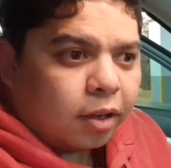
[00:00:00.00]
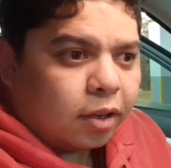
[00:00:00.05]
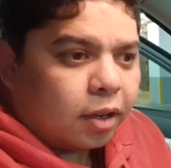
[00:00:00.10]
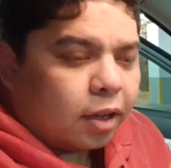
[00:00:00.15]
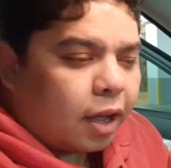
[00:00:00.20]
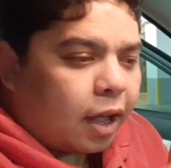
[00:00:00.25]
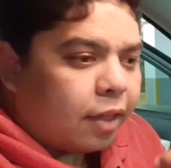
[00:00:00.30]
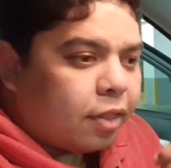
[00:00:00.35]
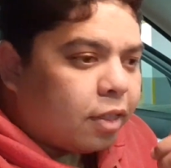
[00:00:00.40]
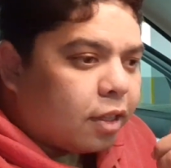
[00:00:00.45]

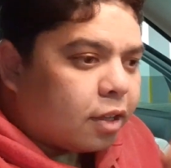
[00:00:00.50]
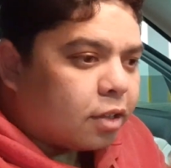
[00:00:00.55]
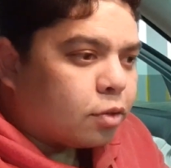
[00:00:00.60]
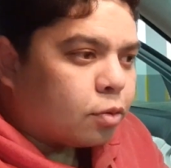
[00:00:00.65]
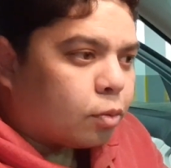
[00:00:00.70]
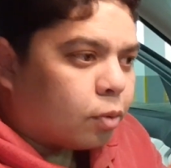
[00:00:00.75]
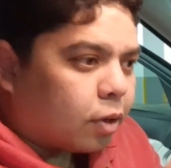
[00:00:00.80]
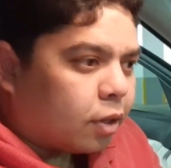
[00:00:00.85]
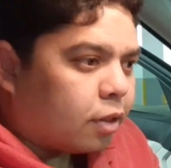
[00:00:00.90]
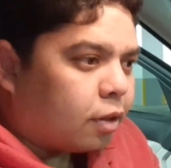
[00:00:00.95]
I think it's
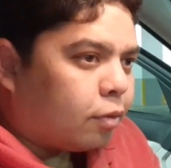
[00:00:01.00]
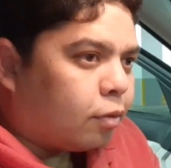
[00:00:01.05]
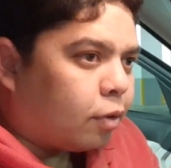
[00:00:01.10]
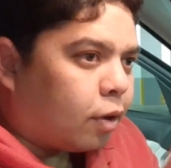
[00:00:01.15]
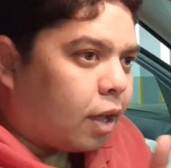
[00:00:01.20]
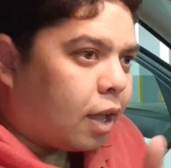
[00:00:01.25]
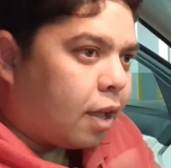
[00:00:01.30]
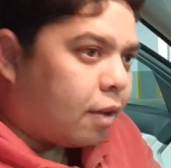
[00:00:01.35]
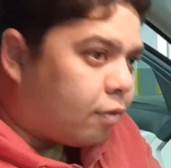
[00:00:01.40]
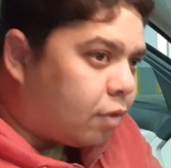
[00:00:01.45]
worth it for
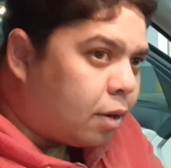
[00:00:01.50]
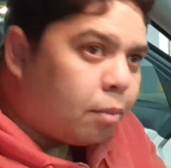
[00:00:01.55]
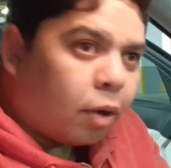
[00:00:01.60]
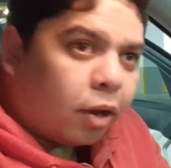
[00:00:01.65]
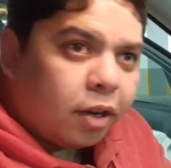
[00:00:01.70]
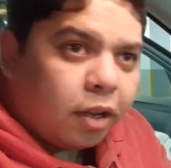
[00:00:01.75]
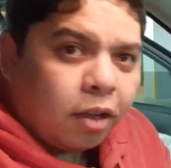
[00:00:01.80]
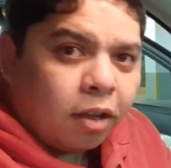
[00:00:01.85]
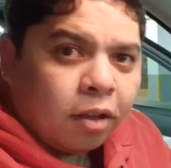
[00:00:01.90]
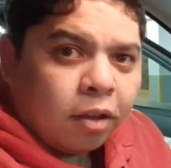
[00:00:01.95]

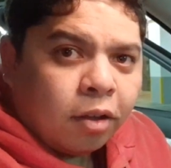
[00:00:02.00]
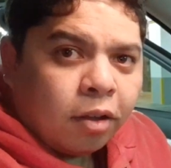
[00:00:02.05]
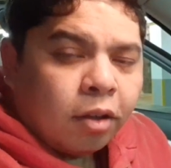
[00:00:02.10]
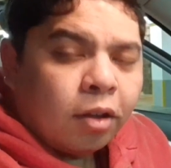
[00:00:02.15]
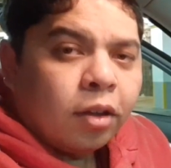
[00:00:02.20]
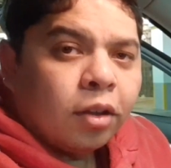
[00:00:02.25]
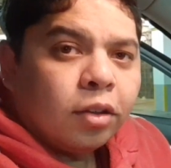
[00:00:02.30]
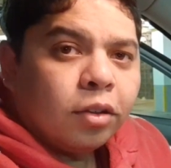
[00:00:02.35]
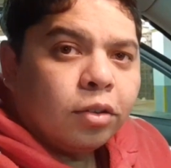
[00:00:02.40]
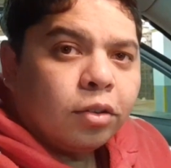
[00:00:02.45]
everybody
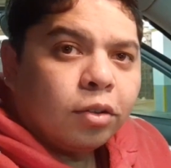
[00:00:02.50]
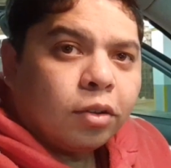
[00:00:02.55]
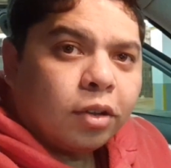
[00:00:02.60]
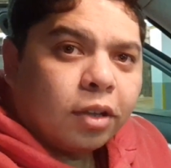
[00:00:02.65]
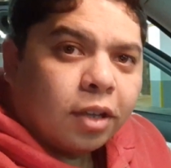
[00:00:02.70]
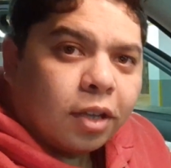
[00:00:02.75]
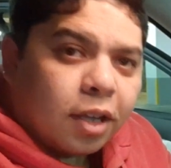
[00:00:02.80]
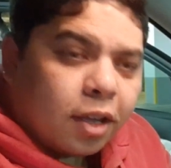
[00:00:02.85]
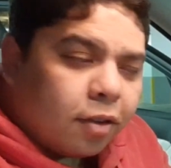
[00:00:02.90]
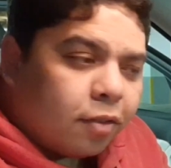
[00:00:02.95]
to
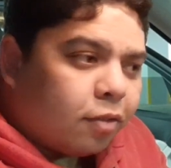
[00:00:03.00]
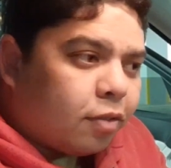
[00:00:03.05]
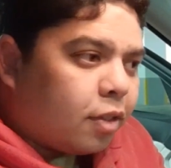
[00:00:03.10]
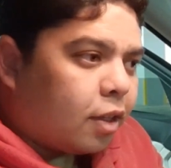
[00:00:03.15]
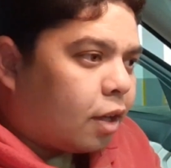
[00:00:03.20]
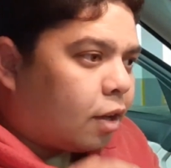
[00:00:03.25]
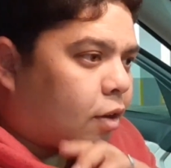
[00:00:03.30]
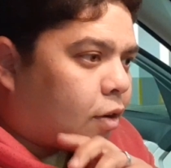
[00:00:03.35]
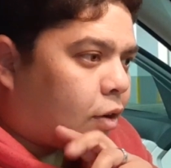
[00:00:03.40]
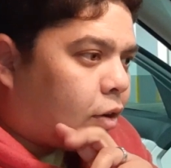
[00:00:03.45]
give their
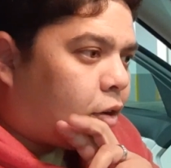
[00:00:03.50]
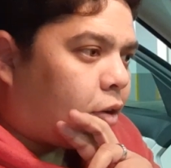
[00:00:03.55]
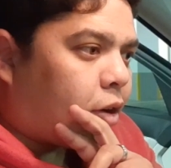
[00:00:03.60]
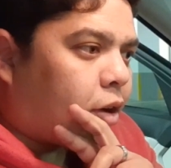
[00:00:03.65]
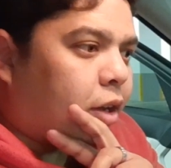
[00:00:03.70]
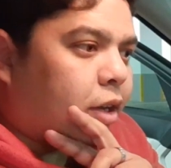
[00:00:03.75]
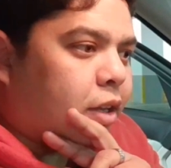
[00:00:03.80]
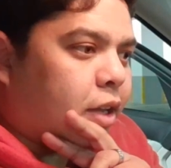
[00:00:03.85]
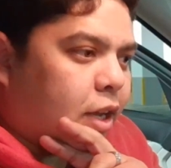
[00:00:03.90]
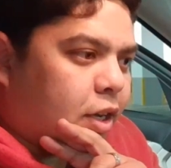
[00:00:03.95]
car
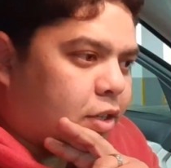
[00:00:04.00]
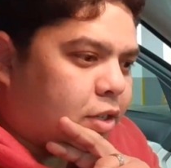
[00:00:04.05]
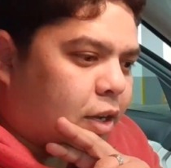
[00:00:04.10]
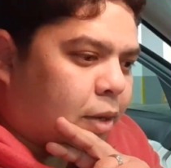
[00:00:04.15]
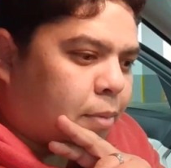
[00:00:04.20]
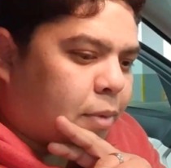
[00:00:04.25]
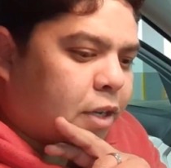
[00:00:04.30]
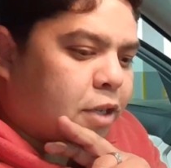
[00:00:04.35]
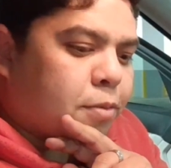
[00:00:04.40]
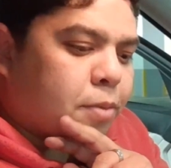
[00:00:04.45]
a dash
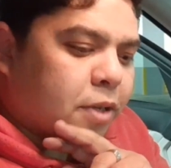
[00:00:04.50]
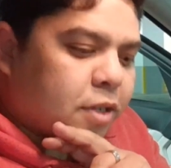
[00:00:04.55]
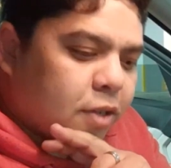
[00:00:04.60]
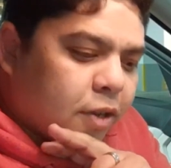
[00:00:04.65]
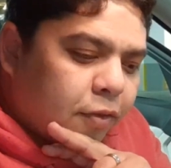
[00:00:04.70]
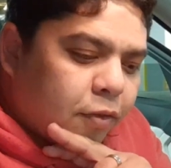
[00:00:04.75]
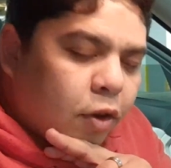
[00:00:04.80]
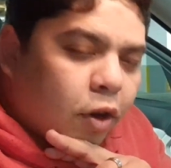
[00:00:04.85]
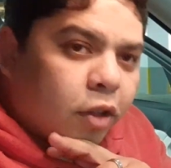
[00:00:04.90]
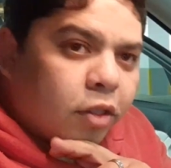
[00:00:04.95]
camera, especially
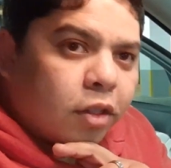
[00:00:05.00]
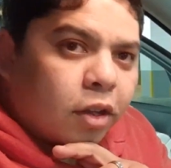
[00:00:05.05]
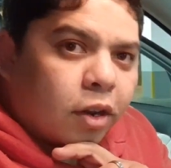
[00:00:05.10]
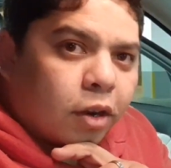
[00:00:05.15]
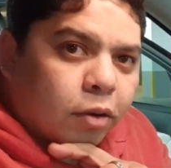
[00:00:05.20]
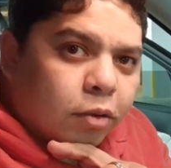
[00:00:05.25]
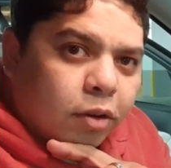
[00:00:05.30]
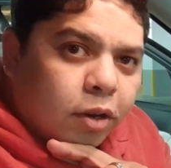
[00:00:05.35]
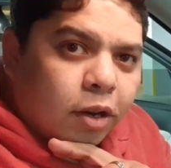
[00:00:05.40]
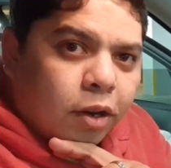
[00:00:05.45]
if you're on the
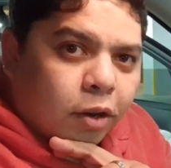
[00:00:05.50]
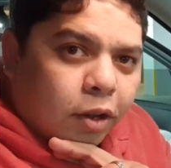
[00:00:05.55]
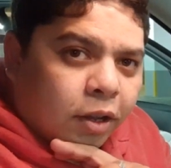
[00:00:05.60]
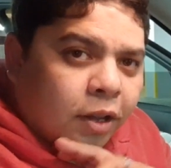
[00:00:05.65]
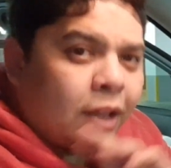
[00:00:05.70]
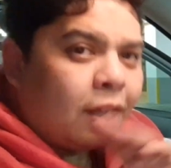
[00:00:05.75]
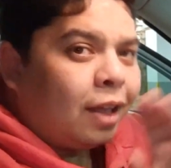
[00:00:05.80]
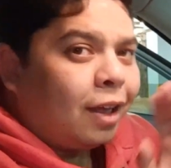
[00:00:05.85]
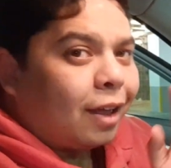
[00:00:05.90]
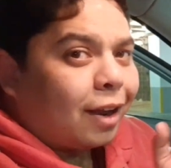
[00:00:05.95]
road a lot.
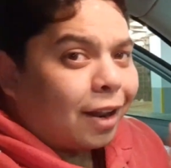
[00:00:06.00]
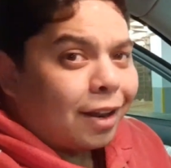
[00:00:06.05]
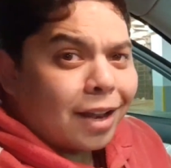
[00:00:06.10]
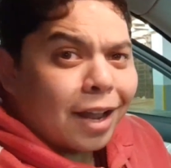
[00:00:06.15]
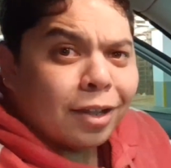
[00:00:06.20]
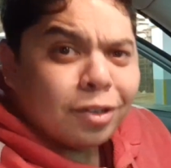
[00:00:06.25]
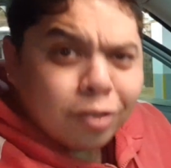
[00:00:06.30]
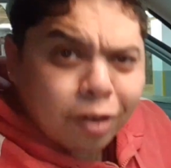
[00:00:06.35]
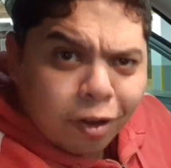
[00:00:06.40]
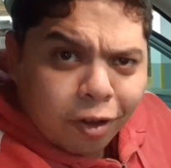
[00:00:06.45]
Right now
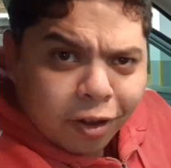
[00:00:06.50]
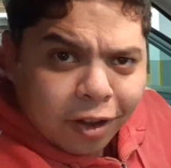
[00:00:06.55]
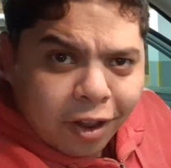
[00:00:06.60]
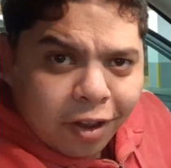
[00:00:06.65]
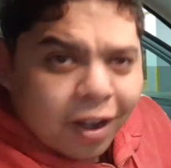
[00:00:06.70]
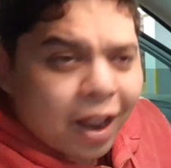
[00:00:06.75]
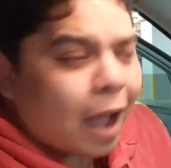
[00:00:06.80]
it's lockdown.